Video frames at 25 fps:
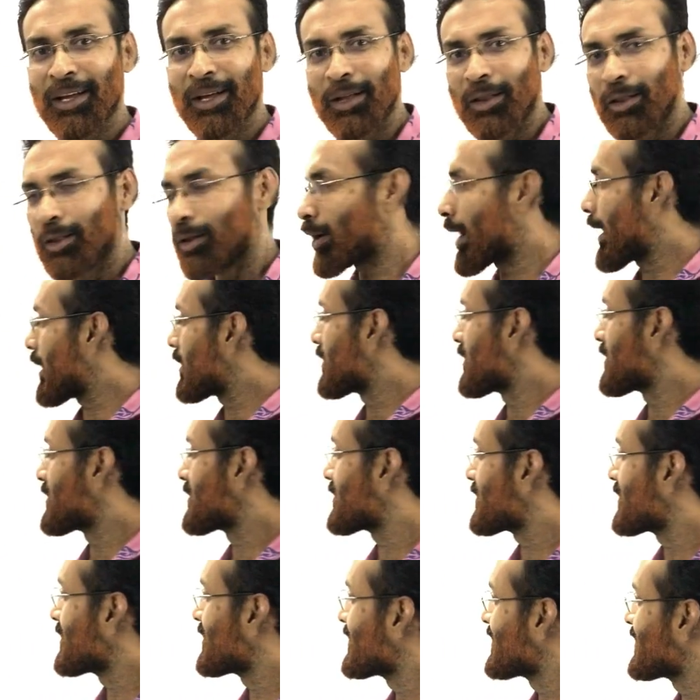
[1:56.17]
Look at
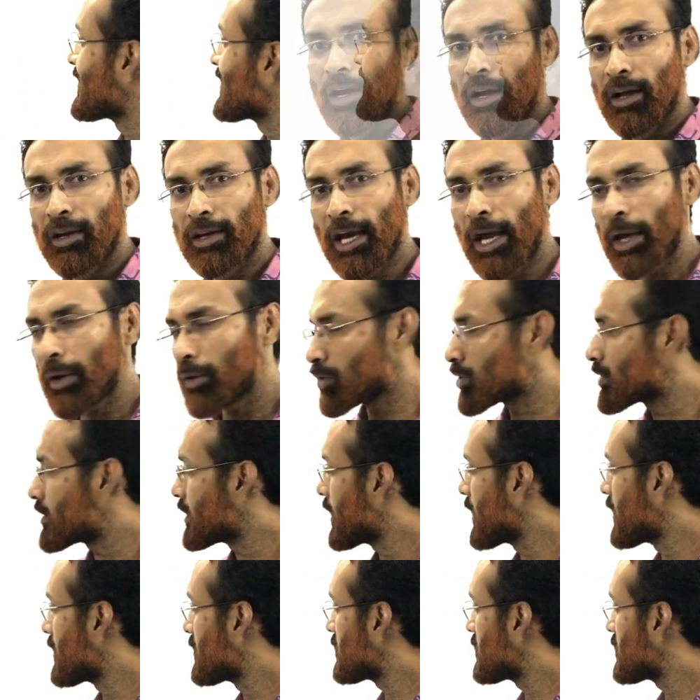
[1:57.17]
this. Now you see